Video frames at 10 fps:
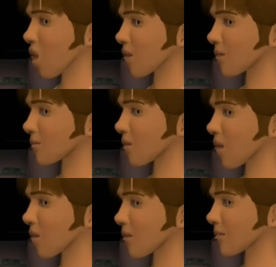would be kind of
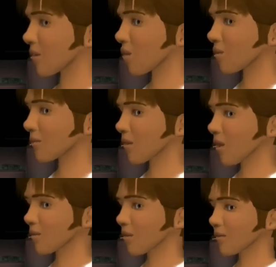like an arrogance that
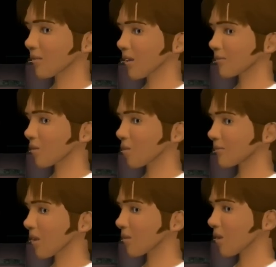
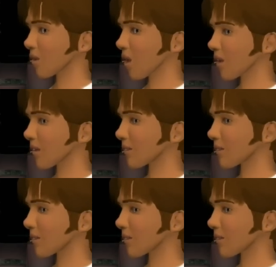that I don't have.